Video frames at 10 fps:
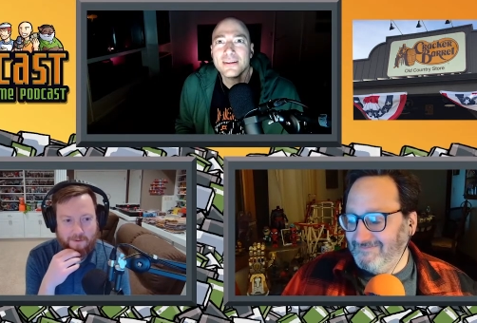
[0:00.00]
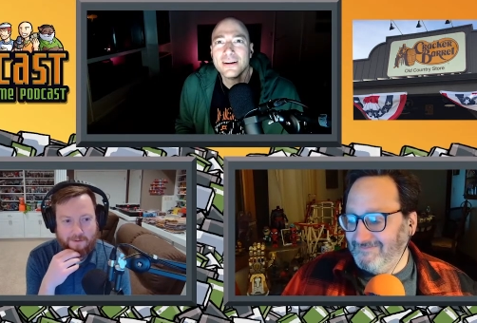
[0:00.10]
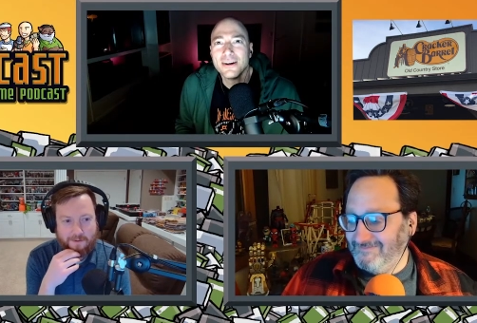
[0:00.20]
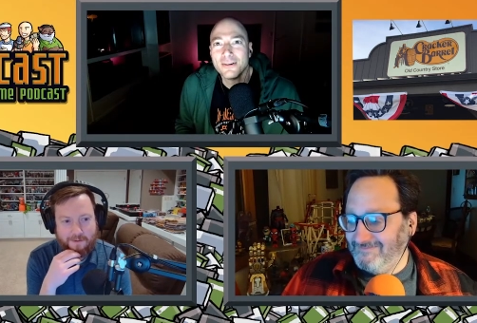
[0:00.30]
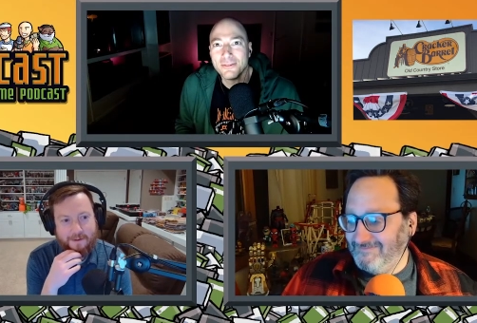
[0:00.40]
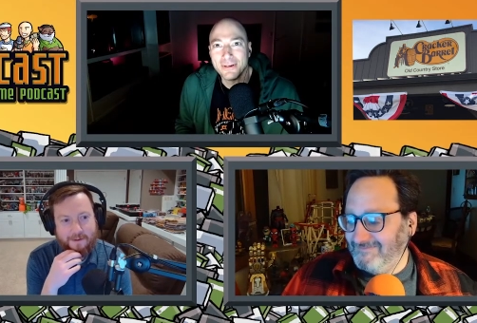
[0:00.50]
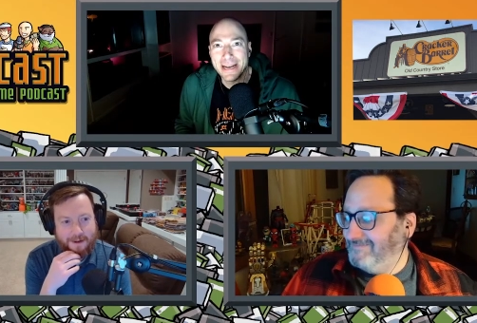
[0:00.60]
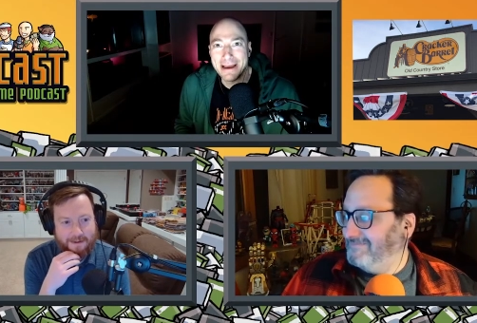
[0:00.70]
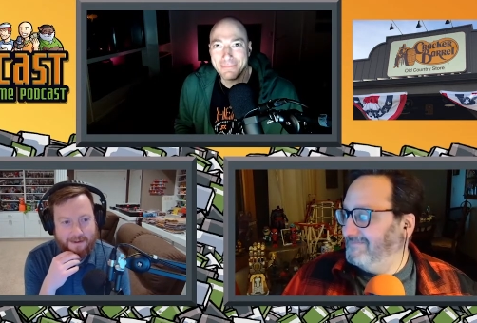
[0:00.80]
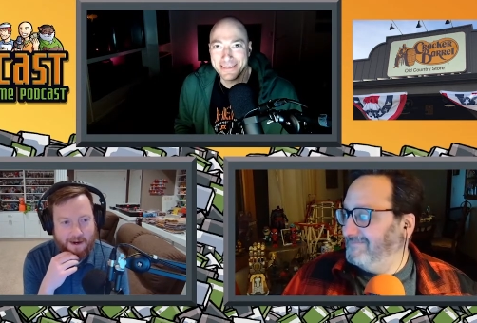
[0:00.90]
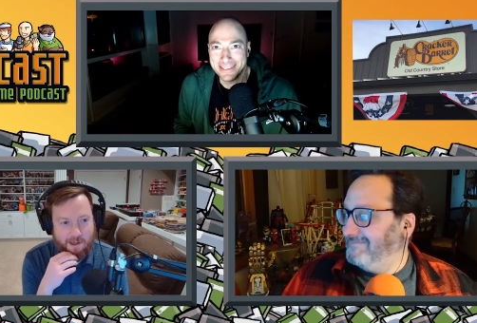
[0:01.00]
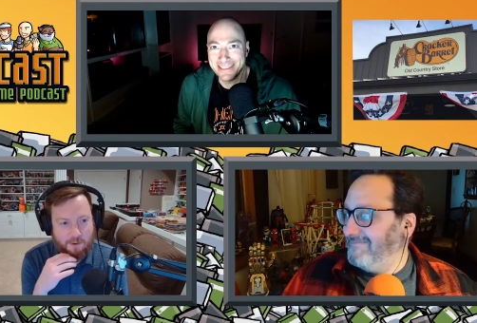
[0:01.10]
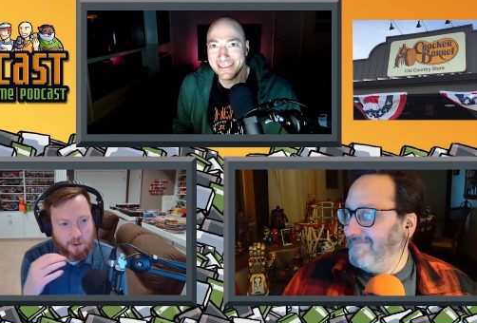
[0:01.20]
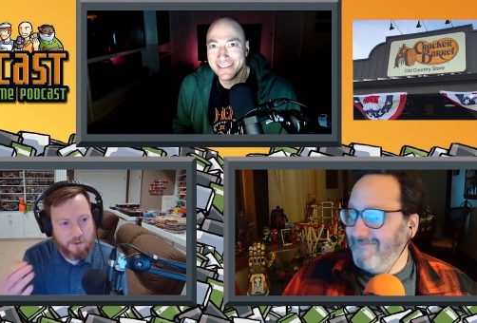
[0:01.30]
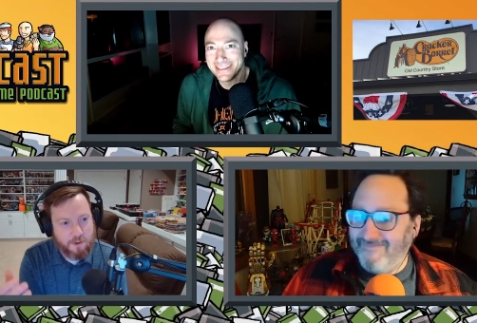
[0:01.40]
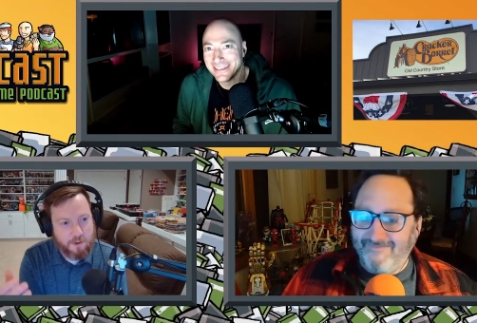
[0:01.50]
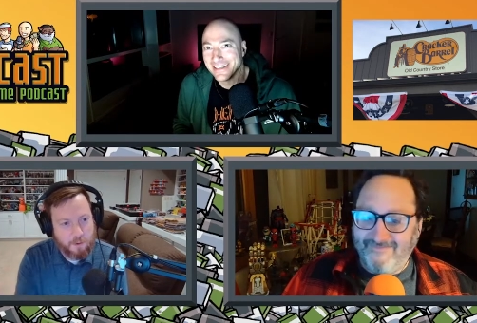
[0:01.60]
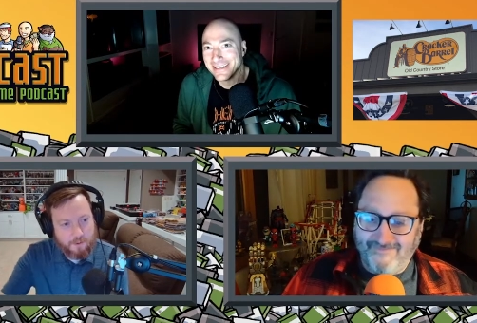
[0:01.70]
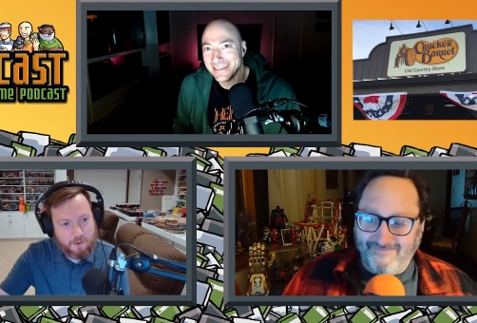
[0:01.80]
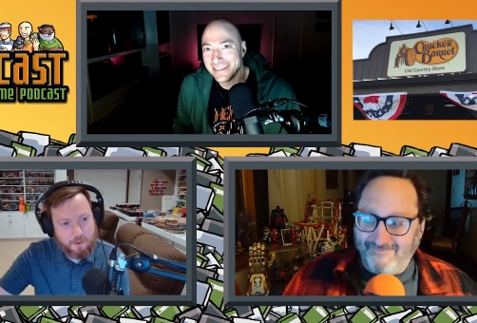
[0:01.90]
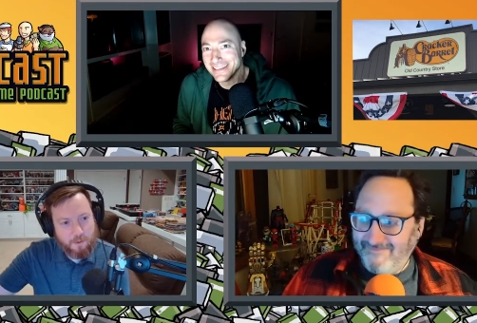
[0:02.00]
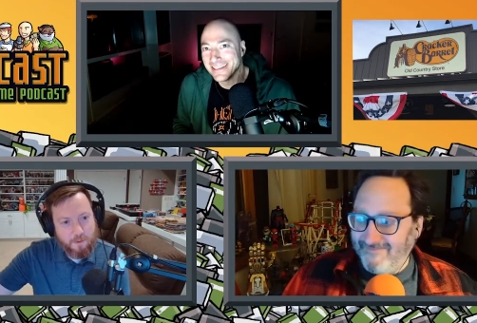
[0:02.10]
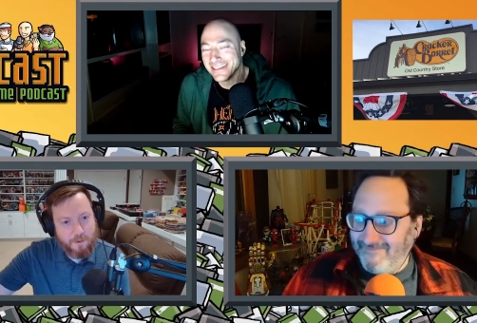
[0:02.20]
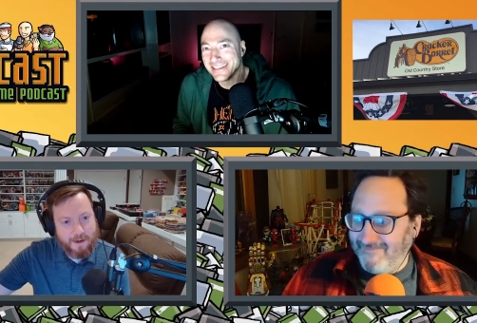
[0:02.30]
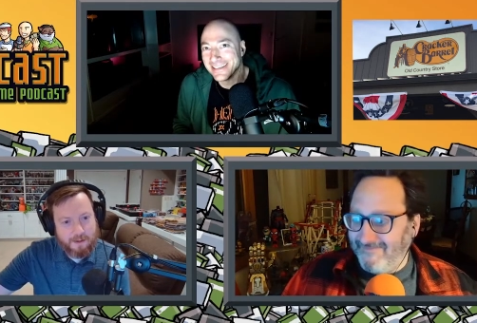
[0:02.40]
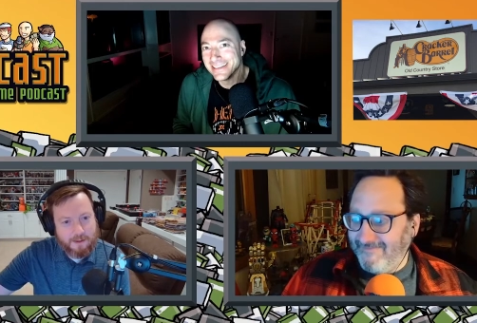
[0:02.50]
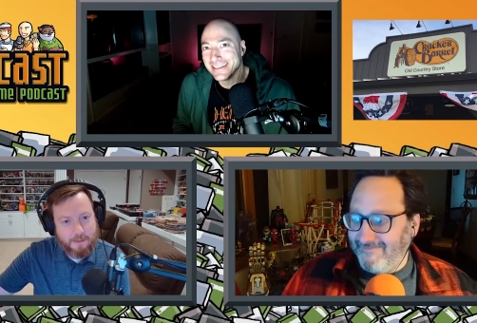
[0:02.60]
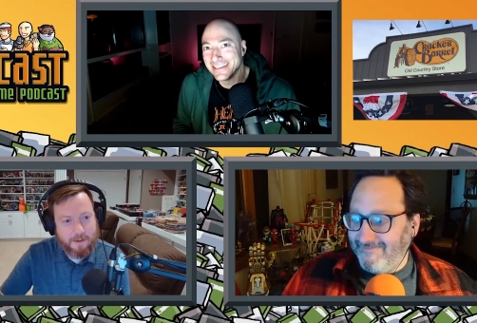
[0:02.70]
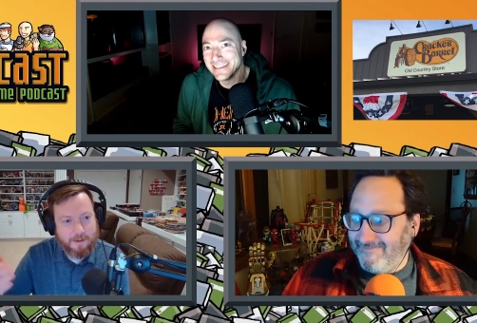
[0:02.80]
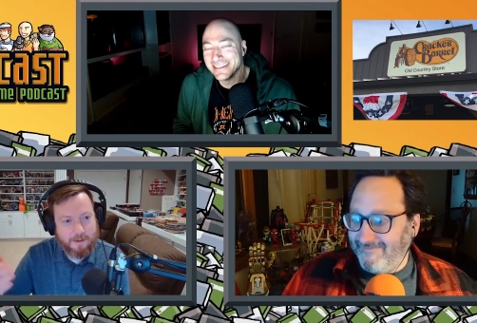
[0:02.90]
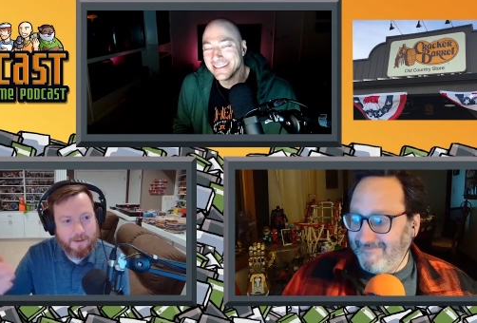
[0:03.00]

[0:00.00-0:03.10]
Speaker 1: Oh, what happens there? You, you, you experience the